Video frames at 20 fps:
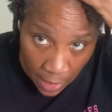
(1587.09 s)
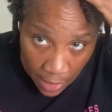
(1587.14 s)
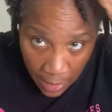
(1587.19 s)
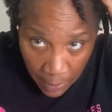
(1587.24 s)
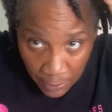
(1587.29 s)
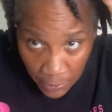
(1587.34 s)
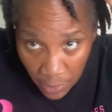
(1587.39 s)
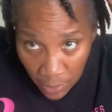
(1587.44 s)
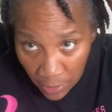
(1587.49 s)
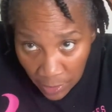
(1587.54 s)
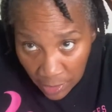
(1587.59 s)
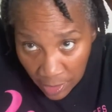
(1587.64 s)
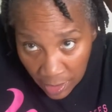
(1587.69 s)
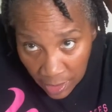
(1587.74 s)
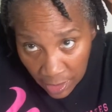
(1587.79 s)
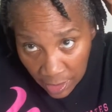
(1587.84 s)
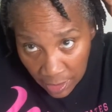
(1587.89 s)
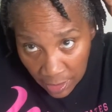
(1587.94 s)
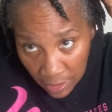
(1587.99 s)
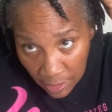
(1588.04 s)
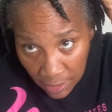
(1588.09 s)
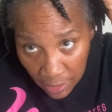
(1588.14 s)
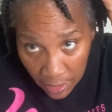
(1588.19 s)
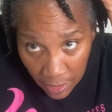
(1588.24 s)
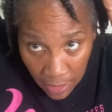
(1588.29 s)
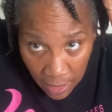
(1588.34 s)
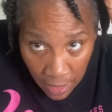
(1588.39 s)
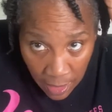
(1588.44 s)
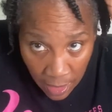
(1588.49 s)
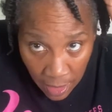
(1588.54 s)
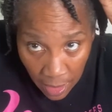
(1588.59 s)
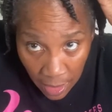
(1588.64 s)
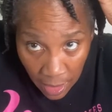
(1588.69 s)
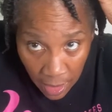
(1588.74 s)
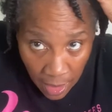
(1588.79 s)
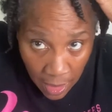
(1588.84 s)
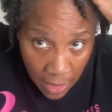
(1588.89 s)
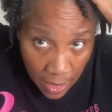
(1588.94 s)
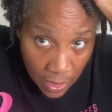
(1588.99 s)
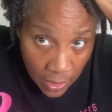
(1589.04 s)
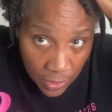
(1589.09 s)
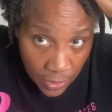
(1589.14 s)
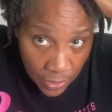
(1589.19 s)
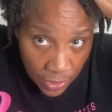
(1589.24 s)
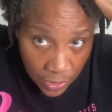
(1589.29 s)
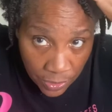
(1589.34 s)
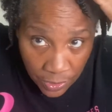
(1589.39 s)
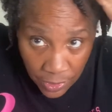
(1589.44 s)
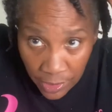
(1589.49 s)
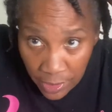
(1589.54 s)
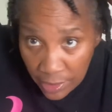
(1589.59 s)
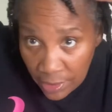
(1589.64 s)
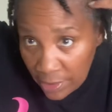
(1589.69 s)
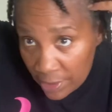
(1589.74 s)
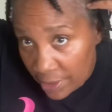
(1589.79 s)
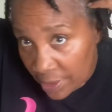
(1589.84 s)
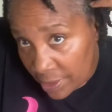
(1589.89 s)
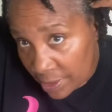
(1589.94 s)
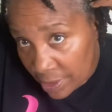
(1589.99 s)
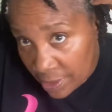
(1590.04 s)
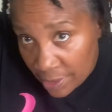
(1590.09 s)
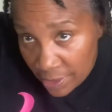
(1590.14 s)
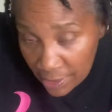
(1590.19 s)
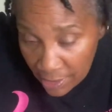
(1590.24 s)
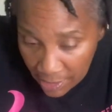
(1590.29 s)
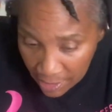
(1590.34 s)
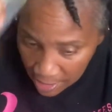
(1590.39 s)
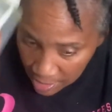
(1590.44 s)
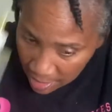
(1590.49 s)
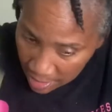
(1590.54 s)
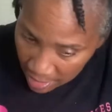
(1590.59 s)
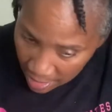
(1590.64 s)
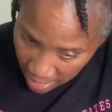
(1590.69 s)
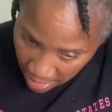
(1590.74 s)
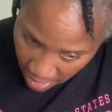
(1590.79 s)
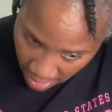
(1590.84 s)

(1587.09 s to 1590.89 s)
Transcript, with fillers: I'm gonna go through here like this